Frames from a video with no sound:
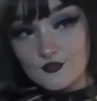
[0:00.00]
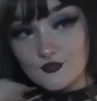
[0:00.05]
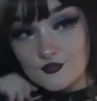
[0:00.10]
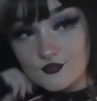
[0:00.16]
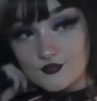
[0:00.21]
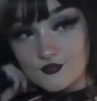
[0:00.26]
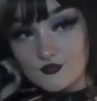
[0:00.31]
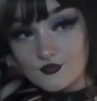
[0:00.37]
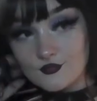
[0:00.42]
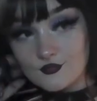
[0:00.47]

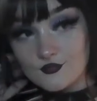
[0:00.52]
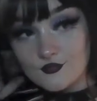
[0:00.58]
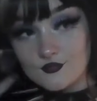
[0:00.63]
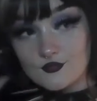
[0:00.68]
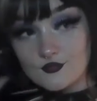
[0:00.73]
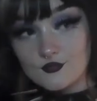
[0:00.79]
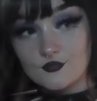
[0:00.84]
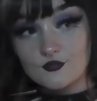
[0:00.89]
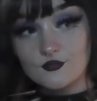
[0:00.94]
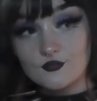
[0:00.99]

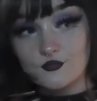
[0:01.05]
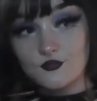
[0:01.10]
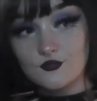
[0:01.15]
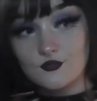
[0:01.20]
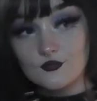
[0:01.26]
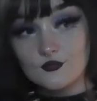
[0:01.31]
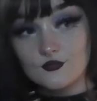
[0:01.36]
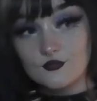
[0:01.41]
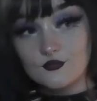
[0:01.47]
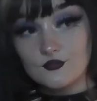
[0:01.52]

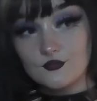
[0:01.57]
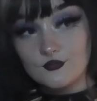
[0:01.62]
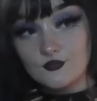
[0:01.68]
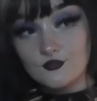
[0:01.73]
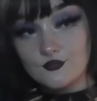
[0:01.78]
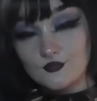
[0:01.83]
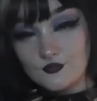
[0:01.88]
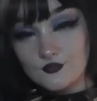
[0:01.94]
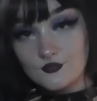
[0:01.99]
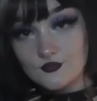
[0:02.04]

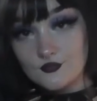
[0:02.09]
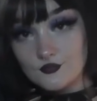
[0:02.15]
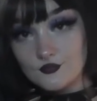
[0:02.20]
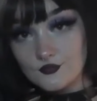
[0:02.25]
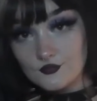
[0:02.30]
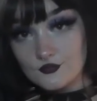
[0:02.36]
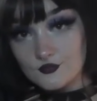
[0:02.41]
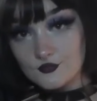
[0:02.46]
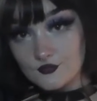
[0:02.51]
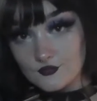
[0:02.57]

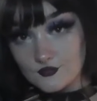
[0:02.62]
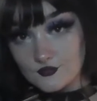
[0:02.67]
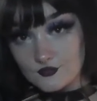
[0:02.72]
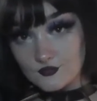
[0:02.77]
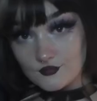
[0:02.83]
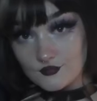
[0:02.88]
[no speech]